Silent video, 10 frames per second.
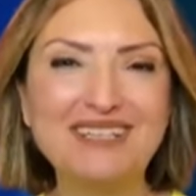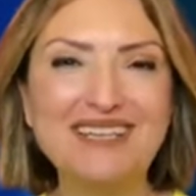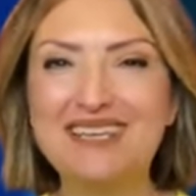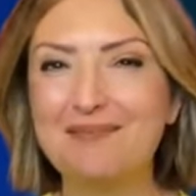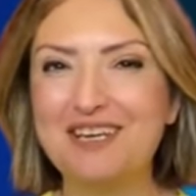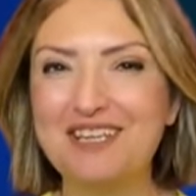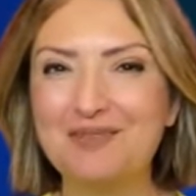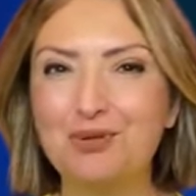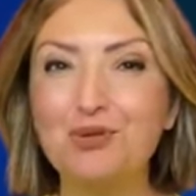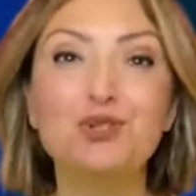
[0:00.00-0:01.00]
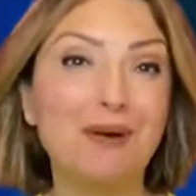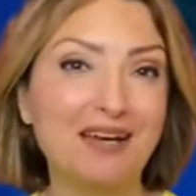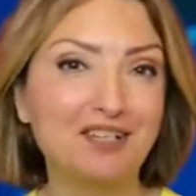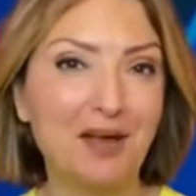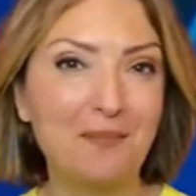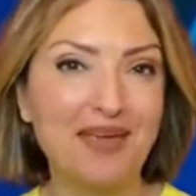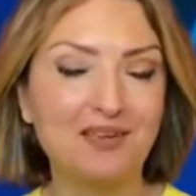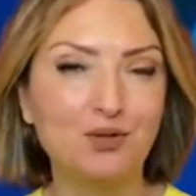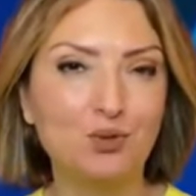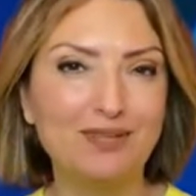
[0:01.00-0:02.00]
your birthday info below.
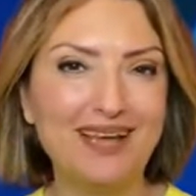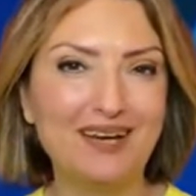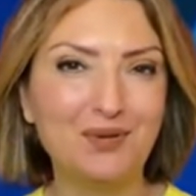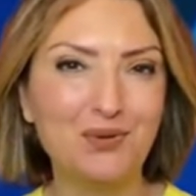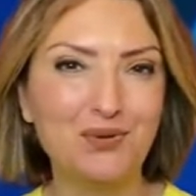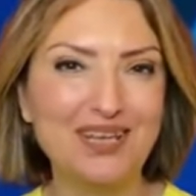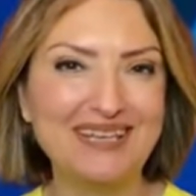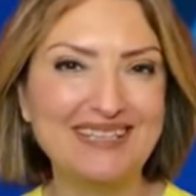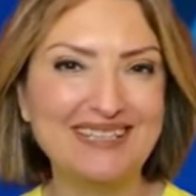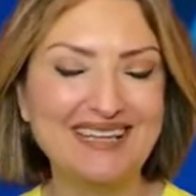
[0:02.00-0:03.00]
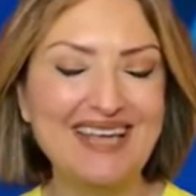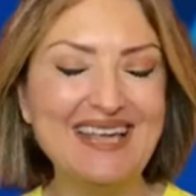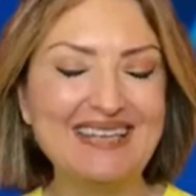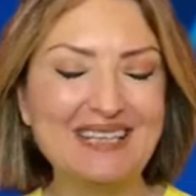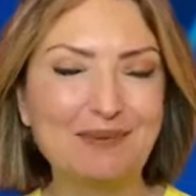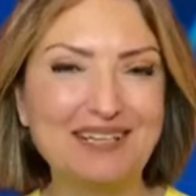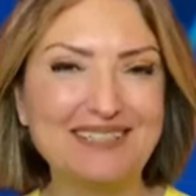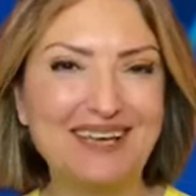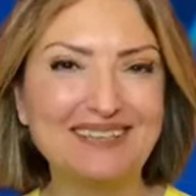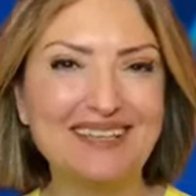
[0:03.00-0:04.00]
My assistants will find your rising
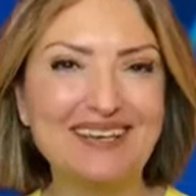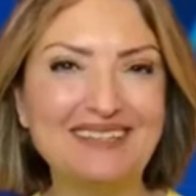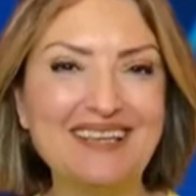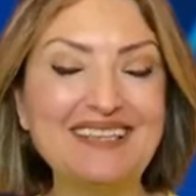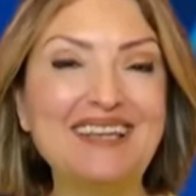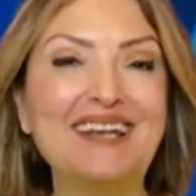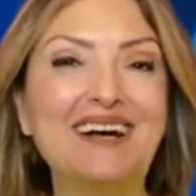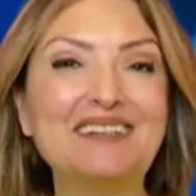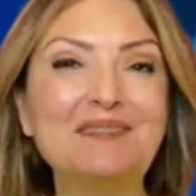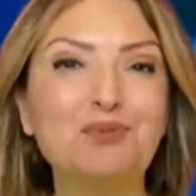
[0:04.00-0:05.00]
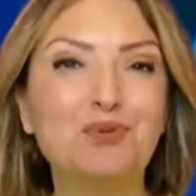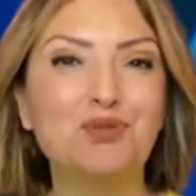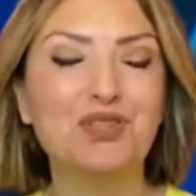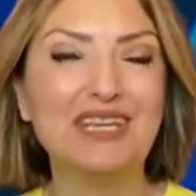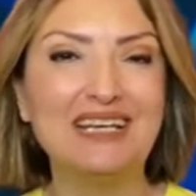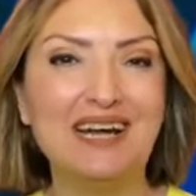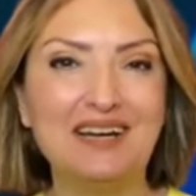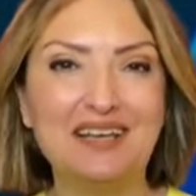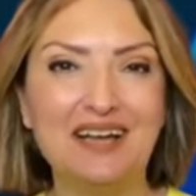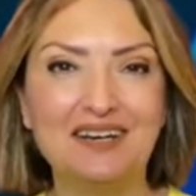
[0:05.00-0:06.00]
sign for free and inform you.
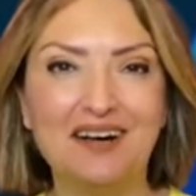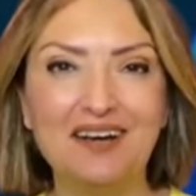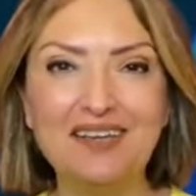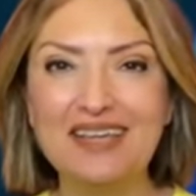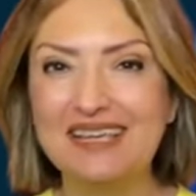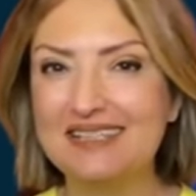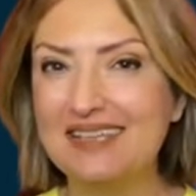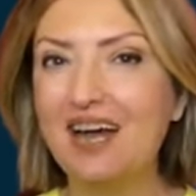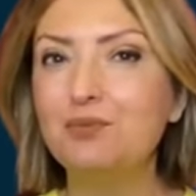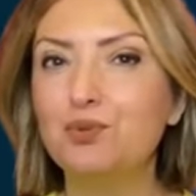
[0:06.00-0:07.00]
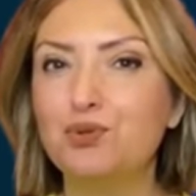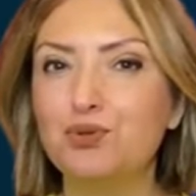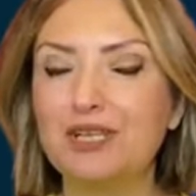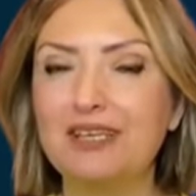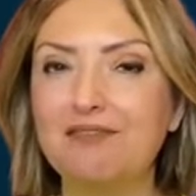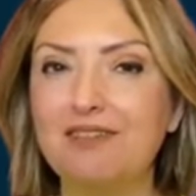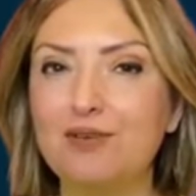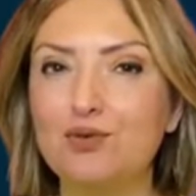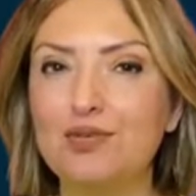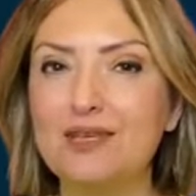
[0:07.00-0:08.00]
May the light of astrology
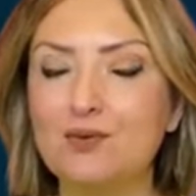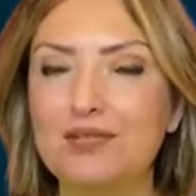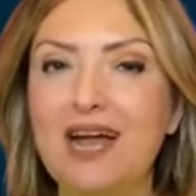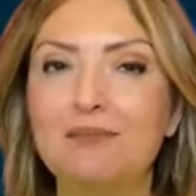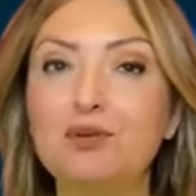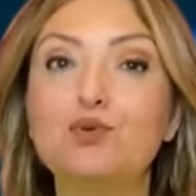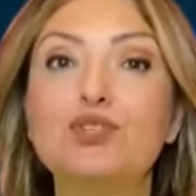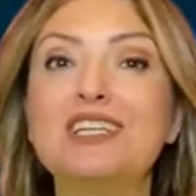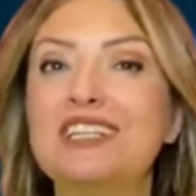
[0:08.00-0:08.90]
illuminate your path.